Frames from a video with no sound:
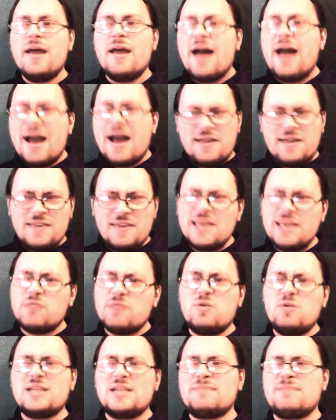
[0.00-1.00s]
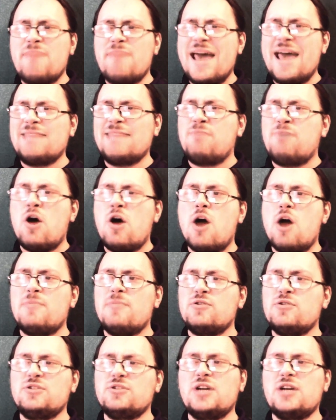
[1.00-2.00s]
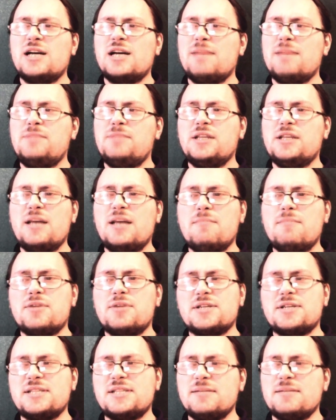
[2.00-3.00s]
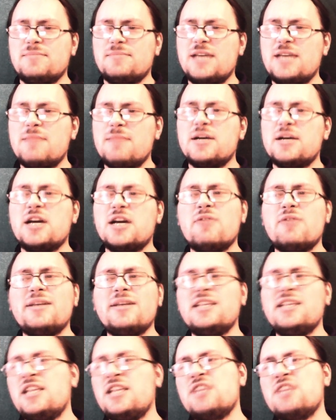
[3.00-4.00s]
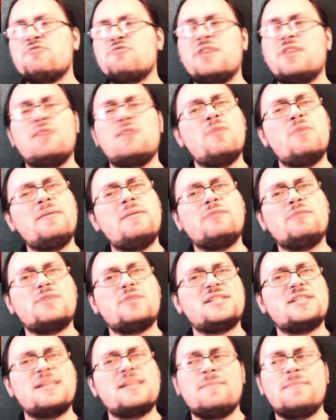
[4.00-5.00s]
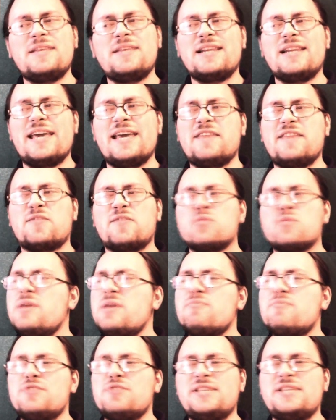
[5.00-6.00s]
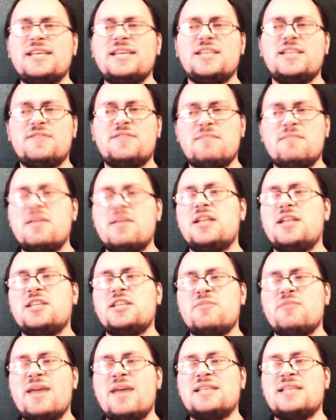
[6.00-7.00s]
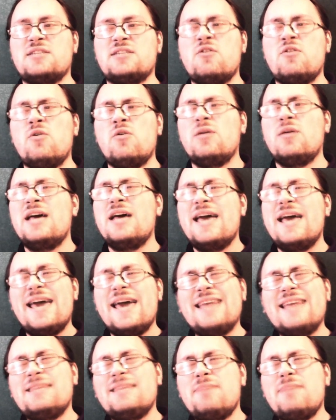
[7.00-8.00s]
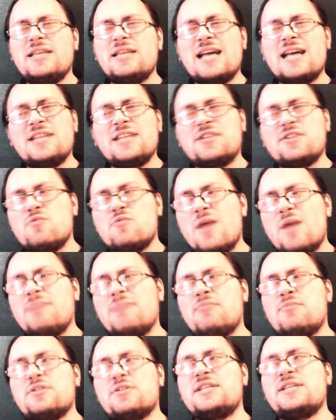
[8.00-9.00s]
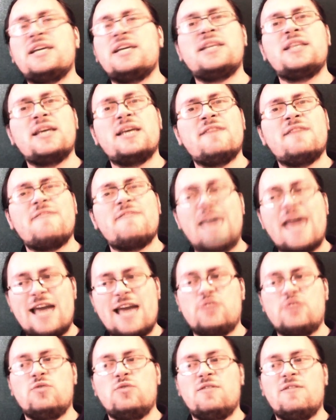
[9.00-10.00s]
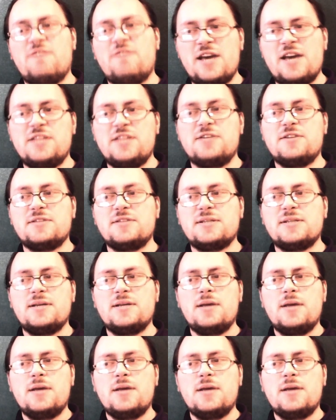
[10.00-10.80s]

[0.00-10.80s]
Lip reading: I think it was Bad Pop who dug up the numbers some time ago, and in Israel women were something like 3% of the military as a whole and a bit under 1% of actual fighters.